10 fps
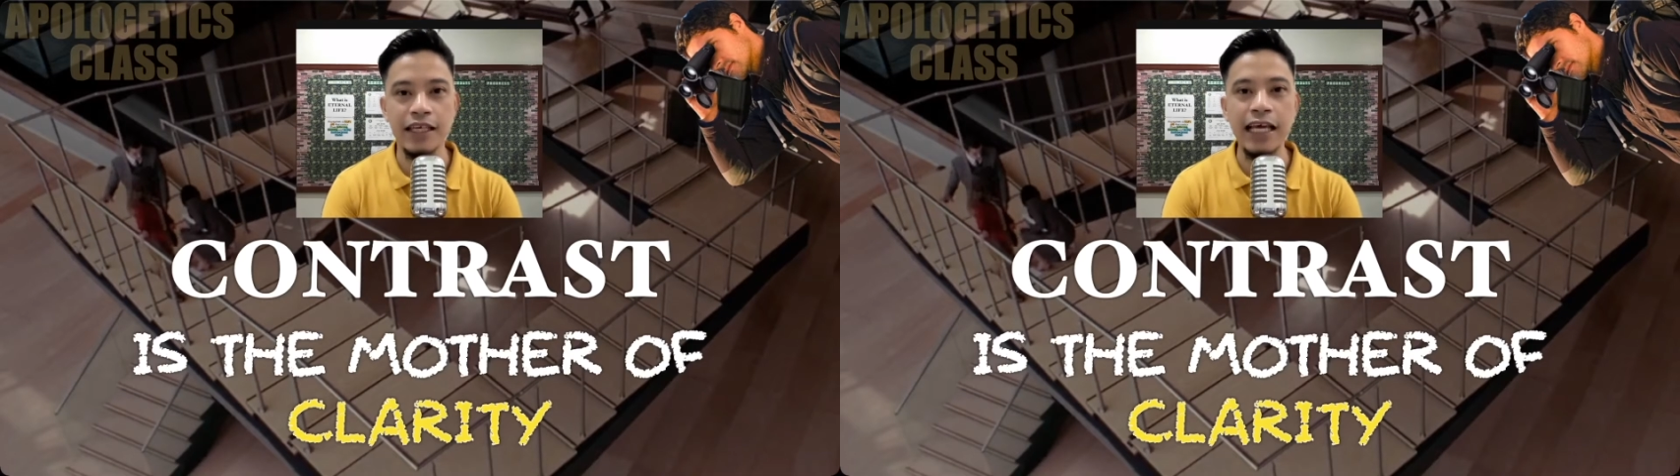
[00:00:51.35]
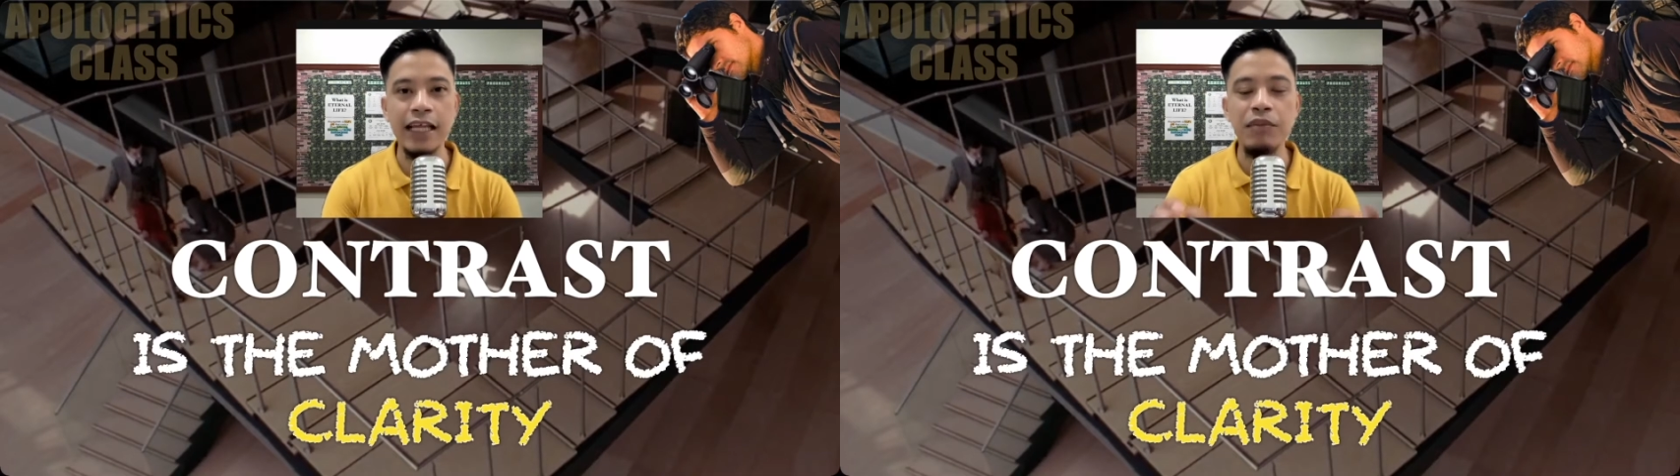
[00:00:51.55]

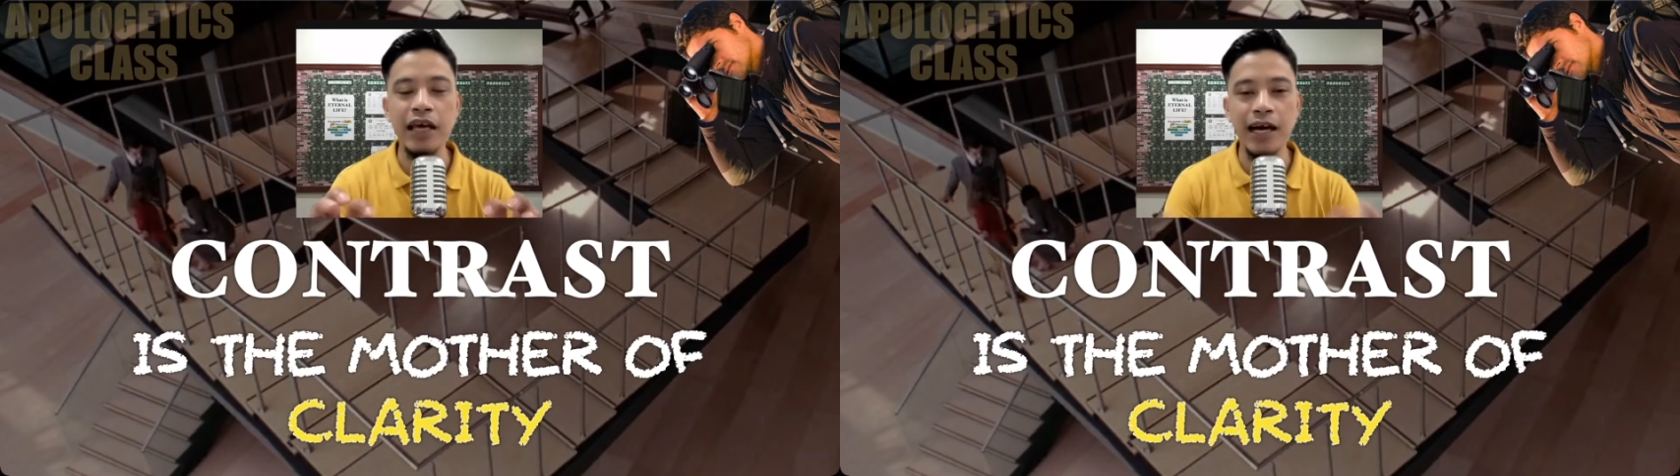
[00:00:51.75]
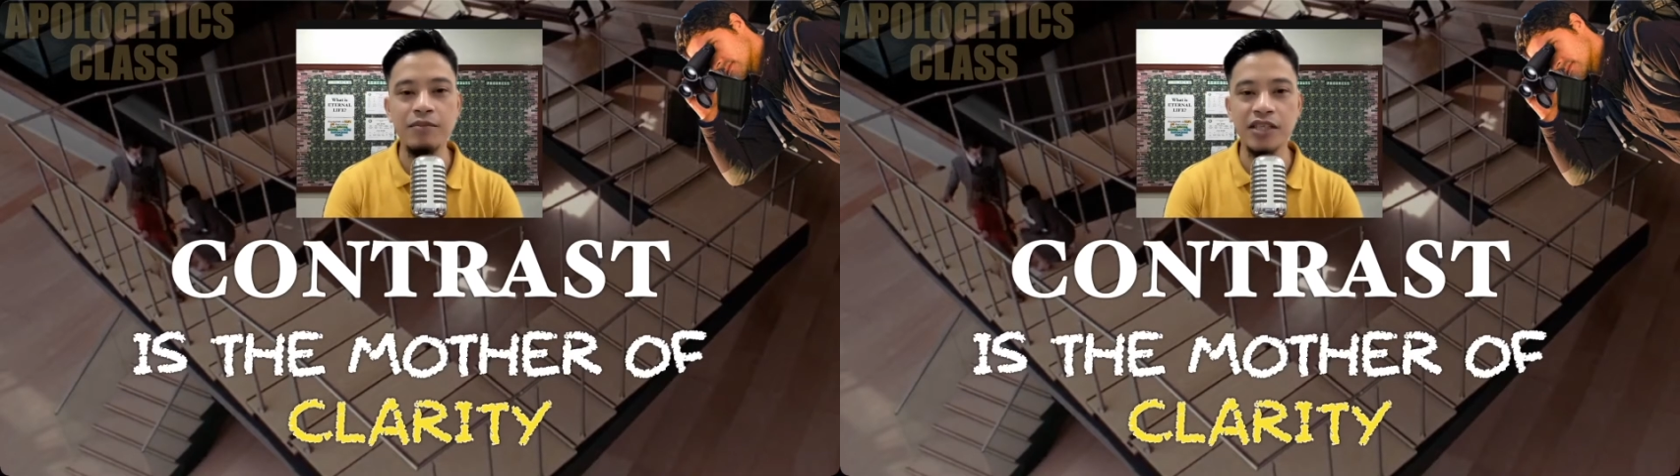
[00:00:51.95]
it
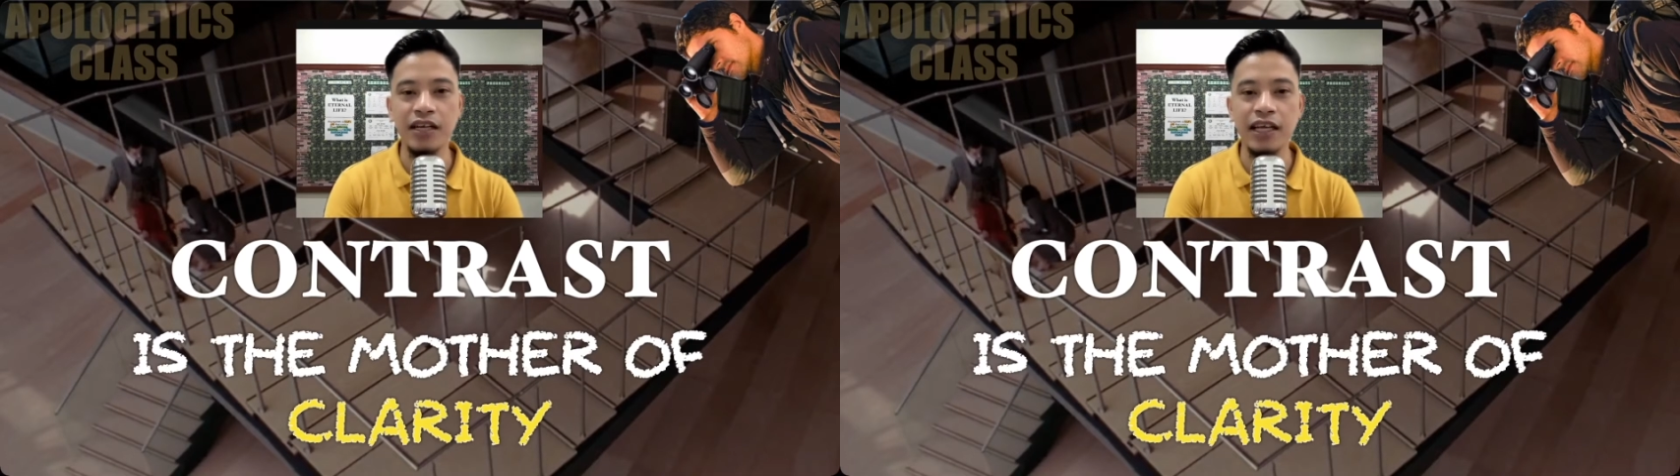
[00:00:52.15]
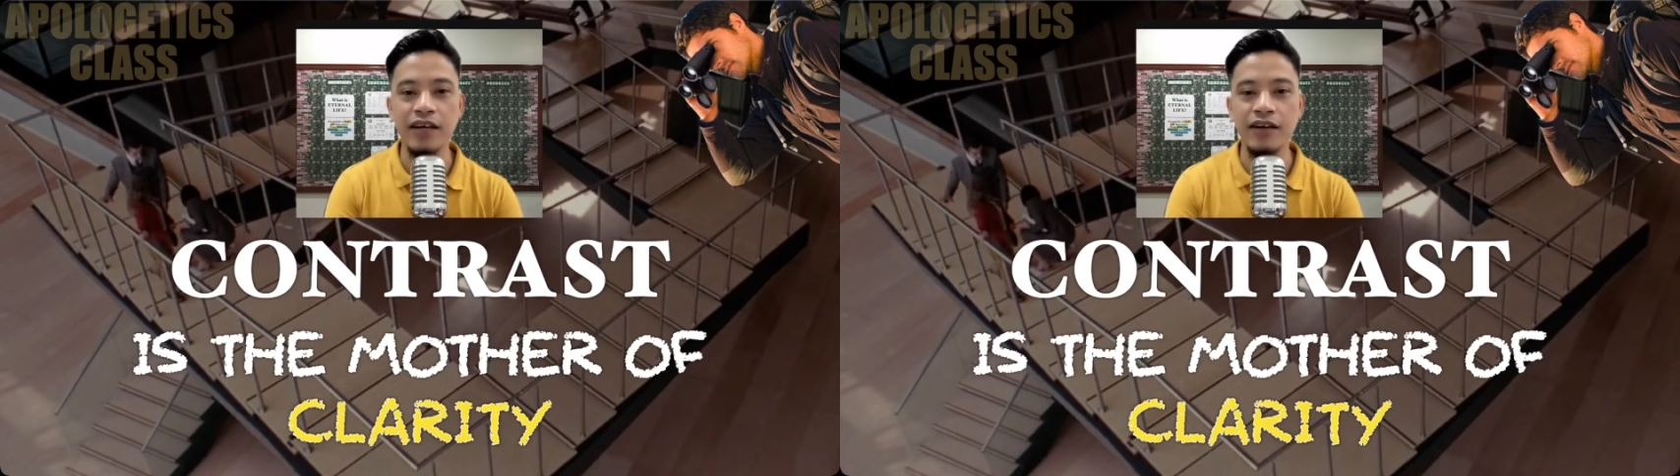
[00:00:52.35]
becomes
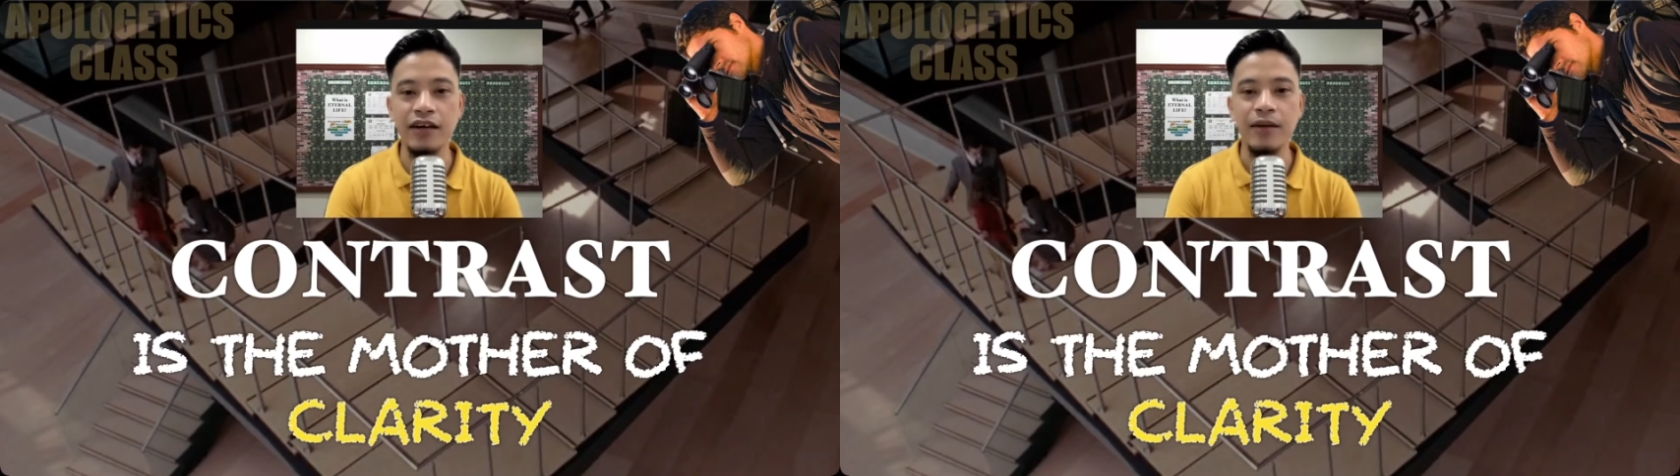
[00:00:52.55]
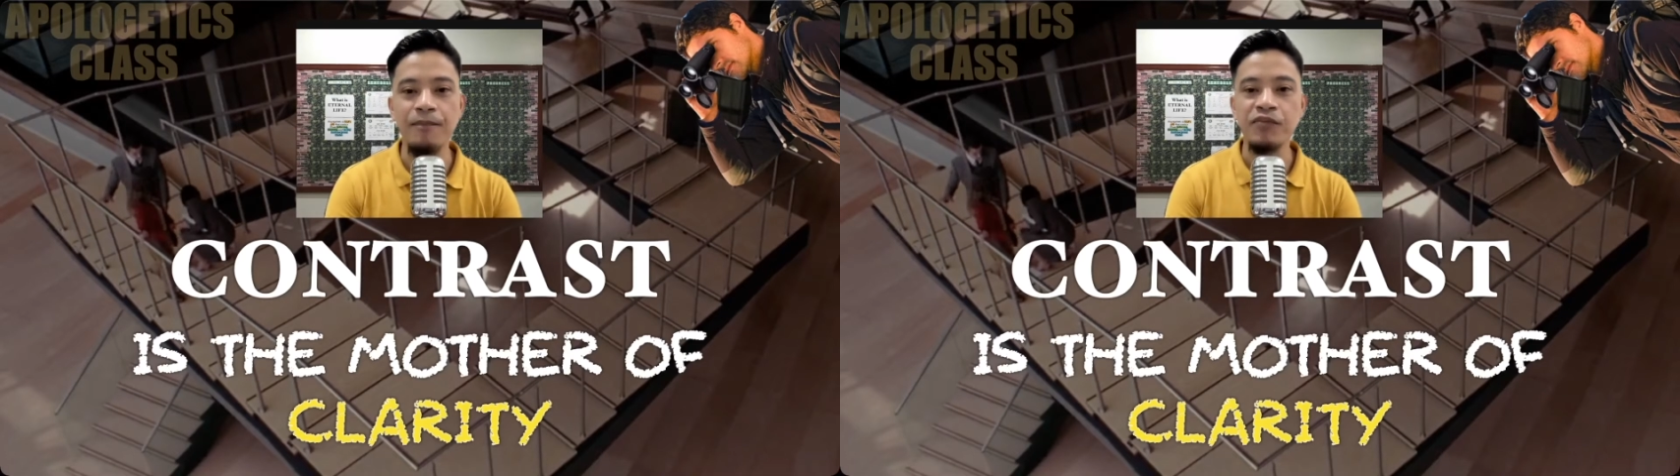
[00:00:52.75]
clearer